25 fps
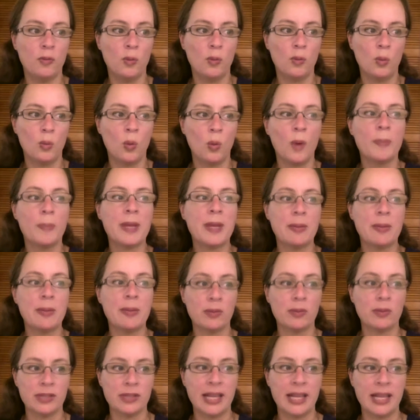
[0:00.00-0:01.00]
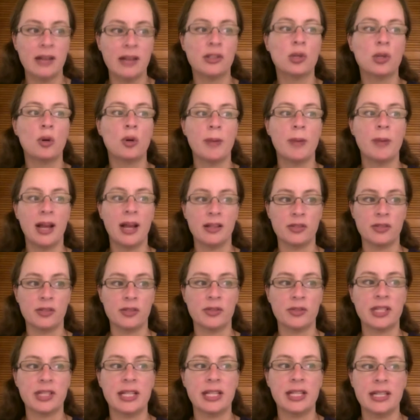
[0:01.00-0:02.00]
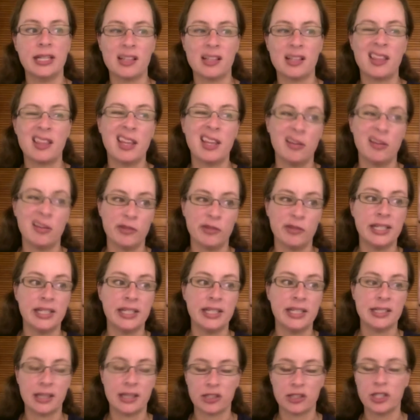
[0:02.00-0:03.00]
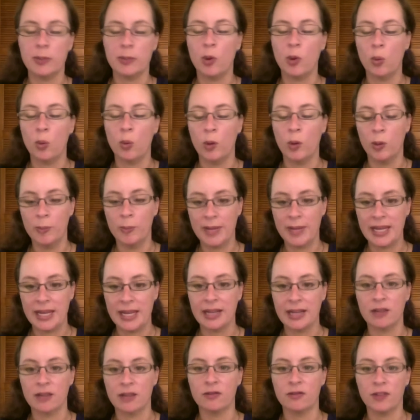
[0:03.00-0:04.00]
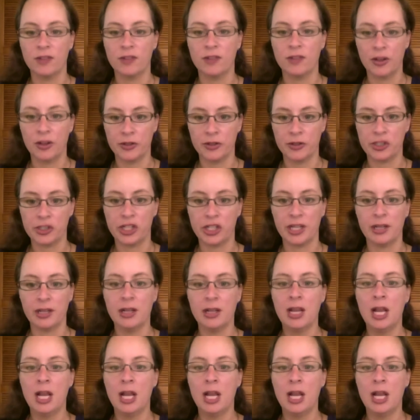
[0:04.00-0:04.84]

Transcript: what people now talk about as resilience, I think really is actually more well-being and flourishing.